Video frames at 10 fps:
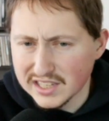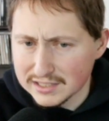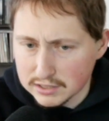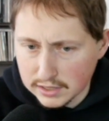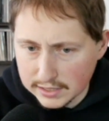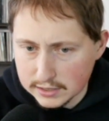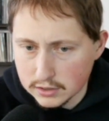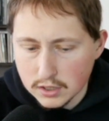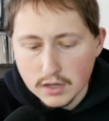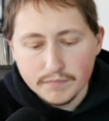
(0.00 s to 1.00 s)
thin,
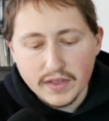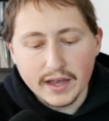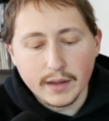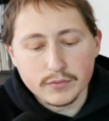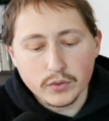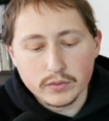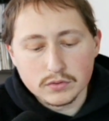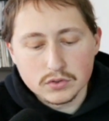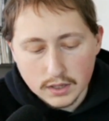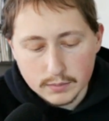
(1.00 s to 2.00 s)
and I'm going
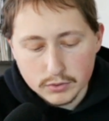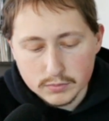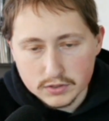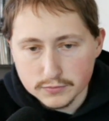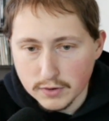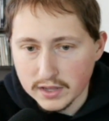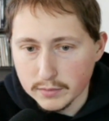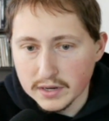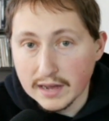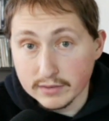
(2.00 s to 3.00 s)
to pretty much fry them in
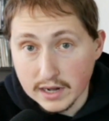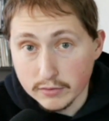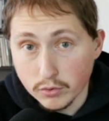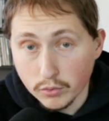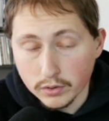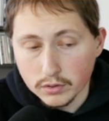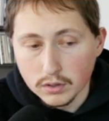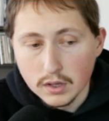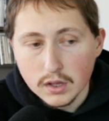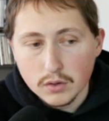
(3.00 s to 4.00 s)
avocado oil
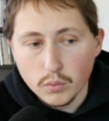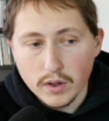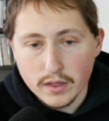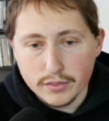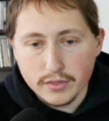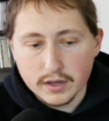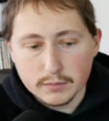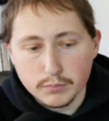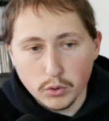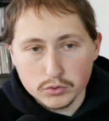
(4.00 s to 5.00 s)
with
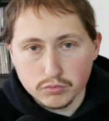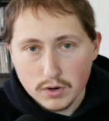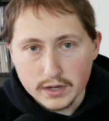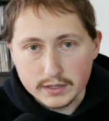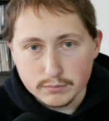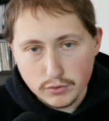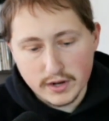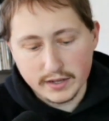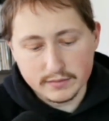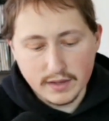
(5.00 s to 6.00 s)
pork rind
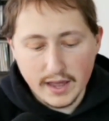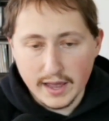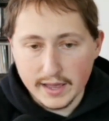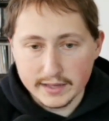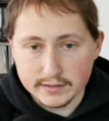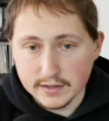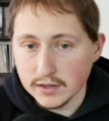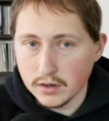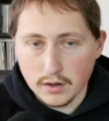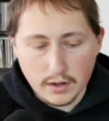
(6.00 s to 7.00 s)
breading. And
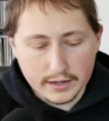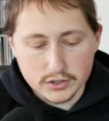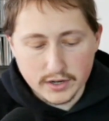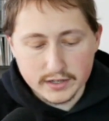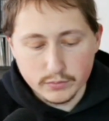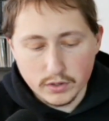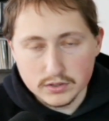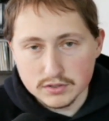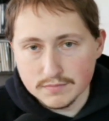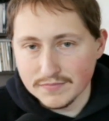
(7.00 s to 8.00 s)
I tried it
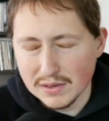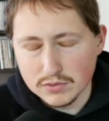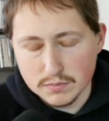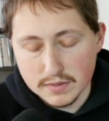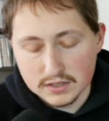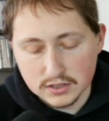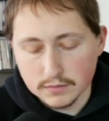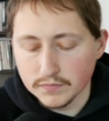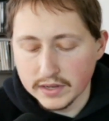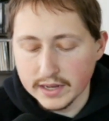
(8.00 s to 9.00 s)
once; it was amazing.
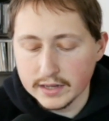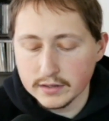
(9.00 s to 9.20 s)
I had